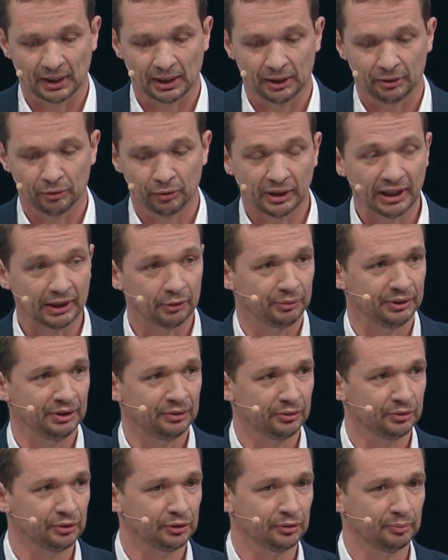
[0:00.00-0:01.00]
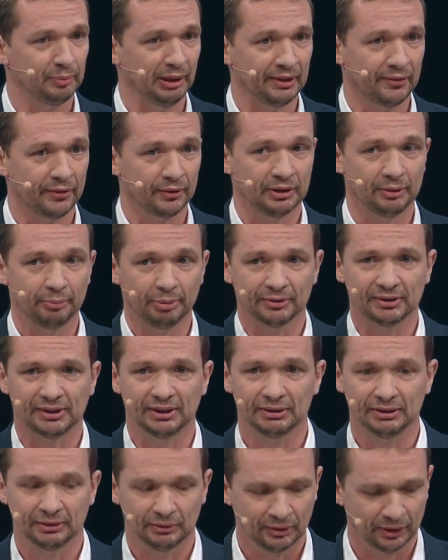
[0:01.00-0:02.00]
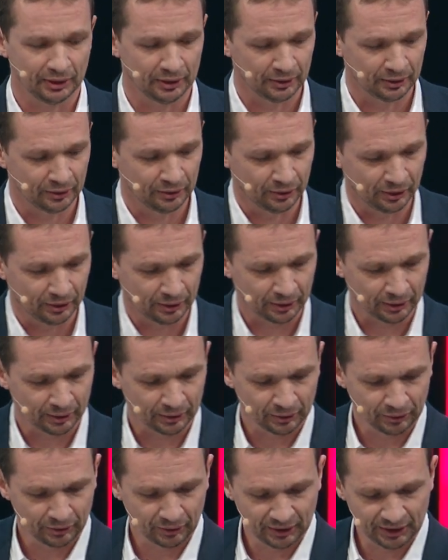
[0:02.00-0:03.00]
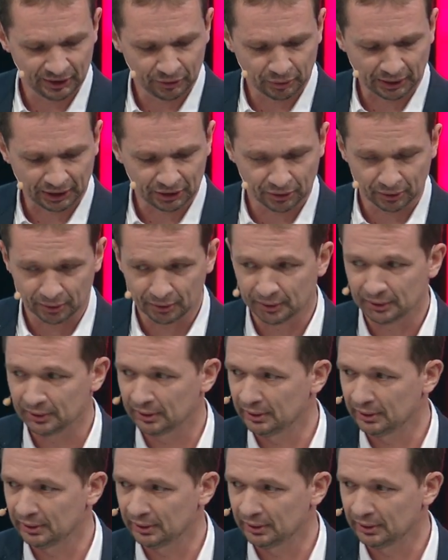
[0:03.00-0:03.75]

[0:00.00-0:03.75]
you can reduce by 30% the distraction